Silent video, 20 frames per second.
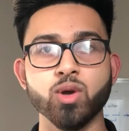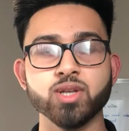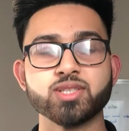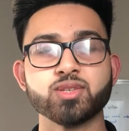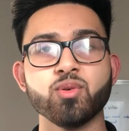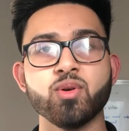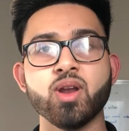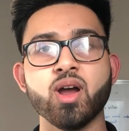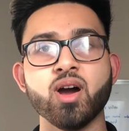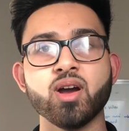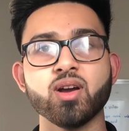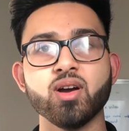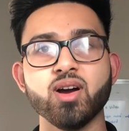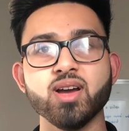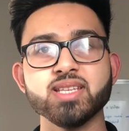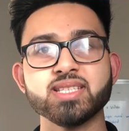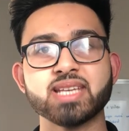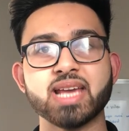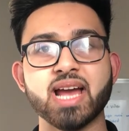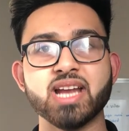What's going on
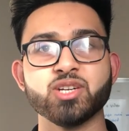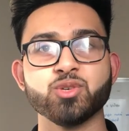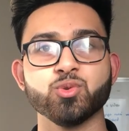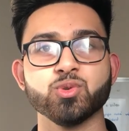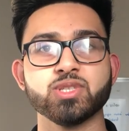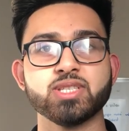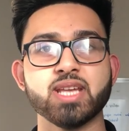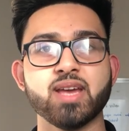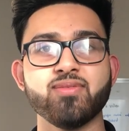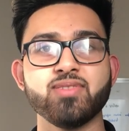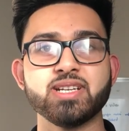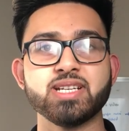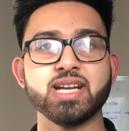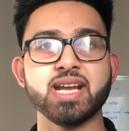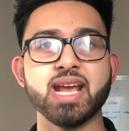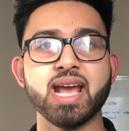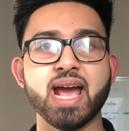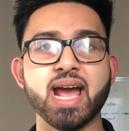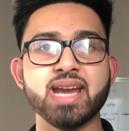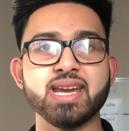guys, Casual Savage
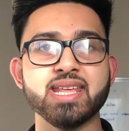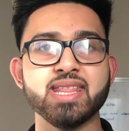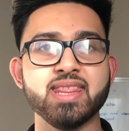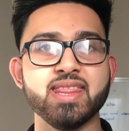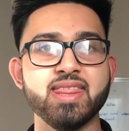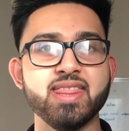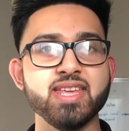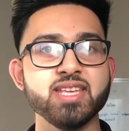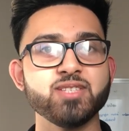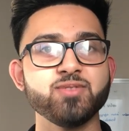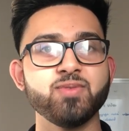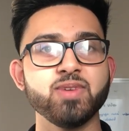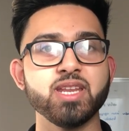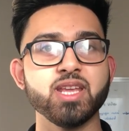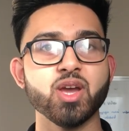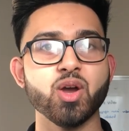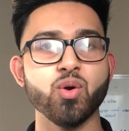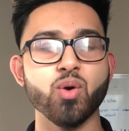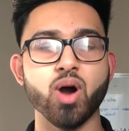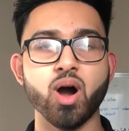here and in this
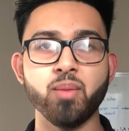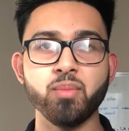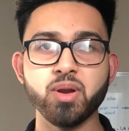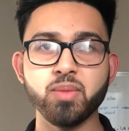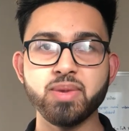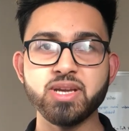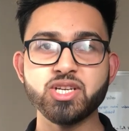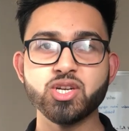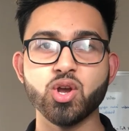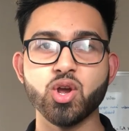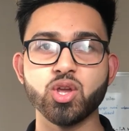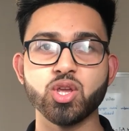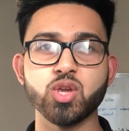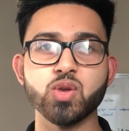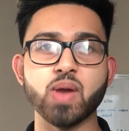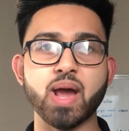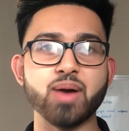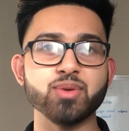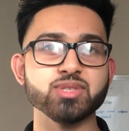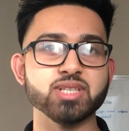video I'm going to be showing
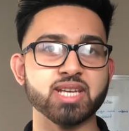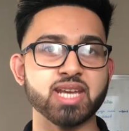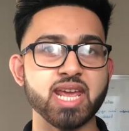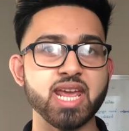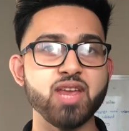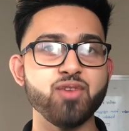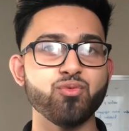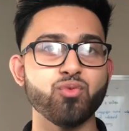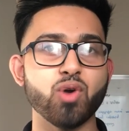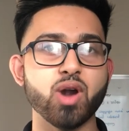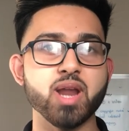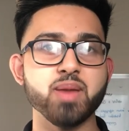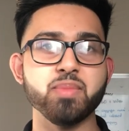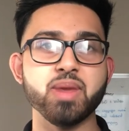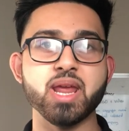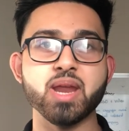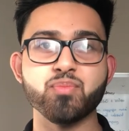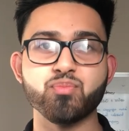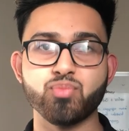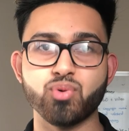you how to
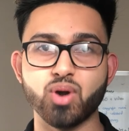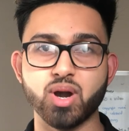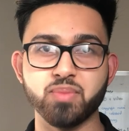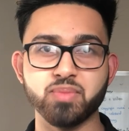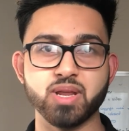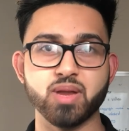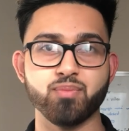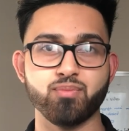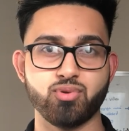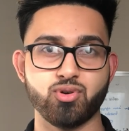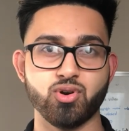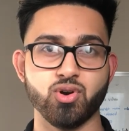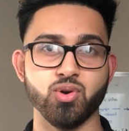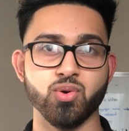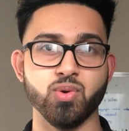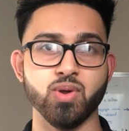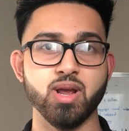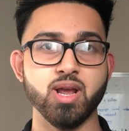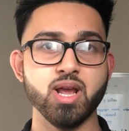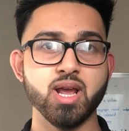keyframe in Premiere
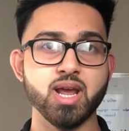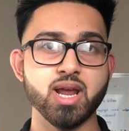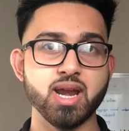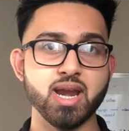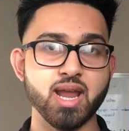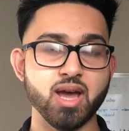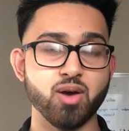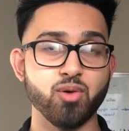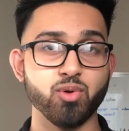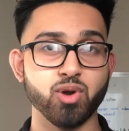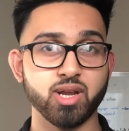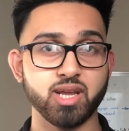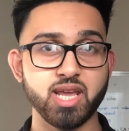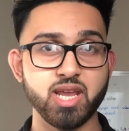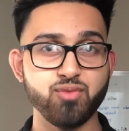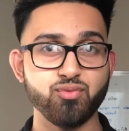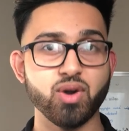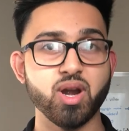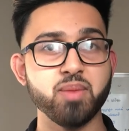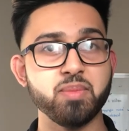Pro. Now
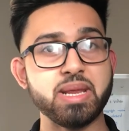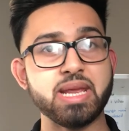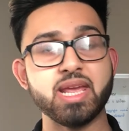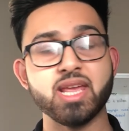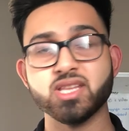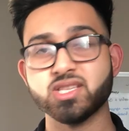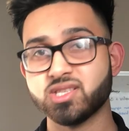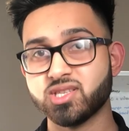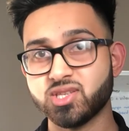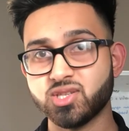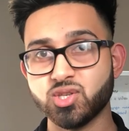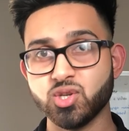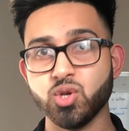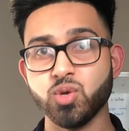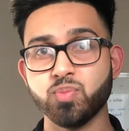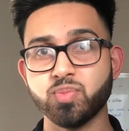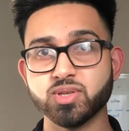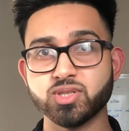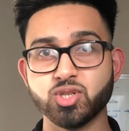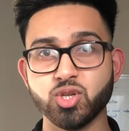keyframing is
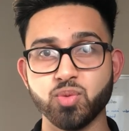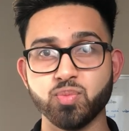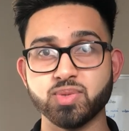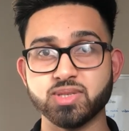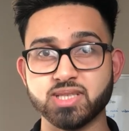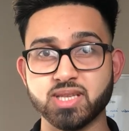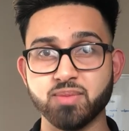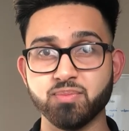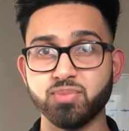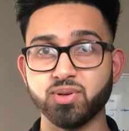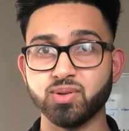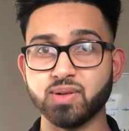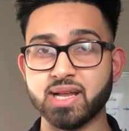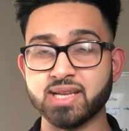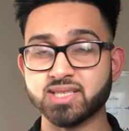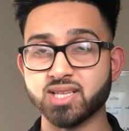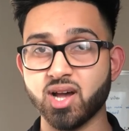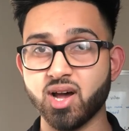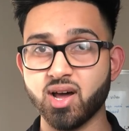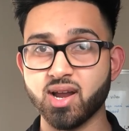super super simple
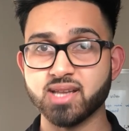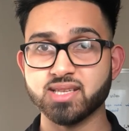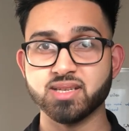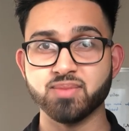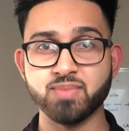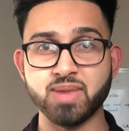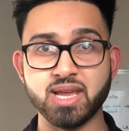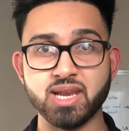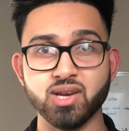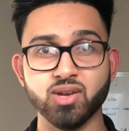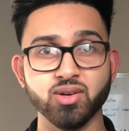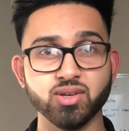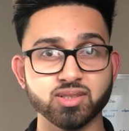as hard as it may